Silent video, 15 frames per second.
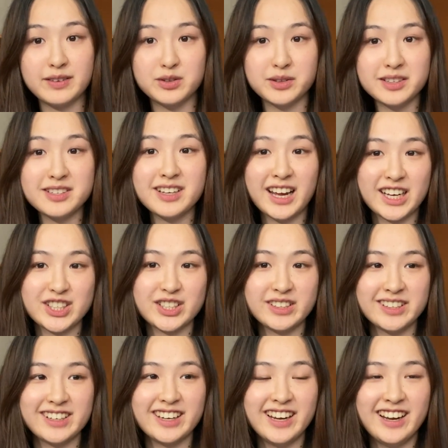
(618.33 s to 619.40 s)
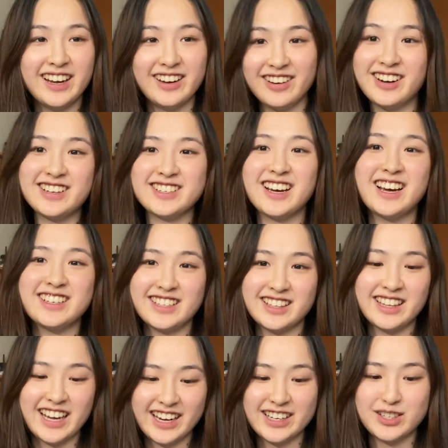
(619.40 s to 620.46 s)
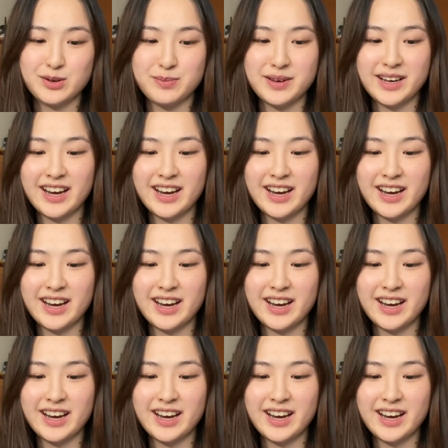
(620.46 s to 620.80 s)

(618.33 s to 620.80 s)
So this is actually not as high as I'd like it to be.